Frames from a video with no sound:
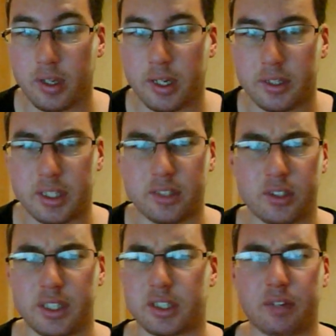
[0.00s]
He says
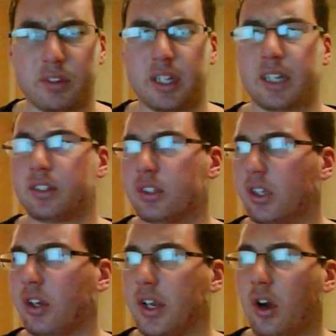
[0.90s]
that he's given the Nexus the
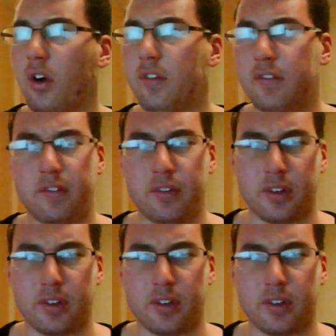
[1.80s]
night off,